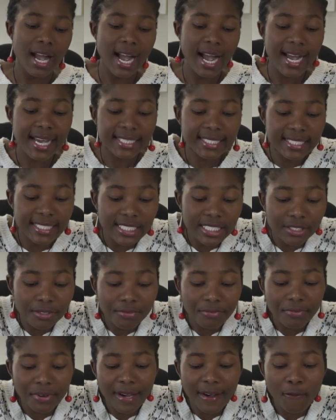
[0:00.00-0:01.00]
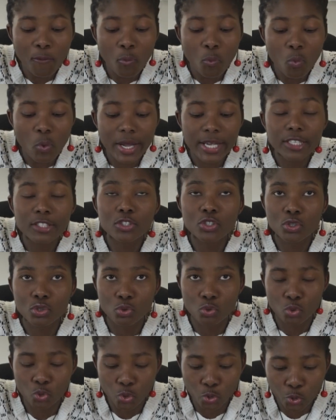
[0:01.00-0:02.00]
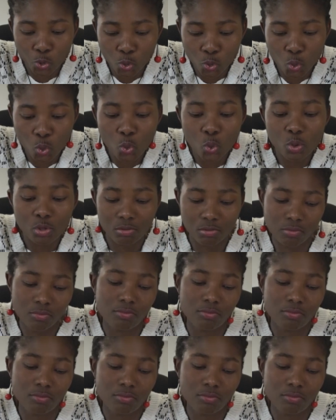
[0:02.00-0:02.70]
Atifa went to school.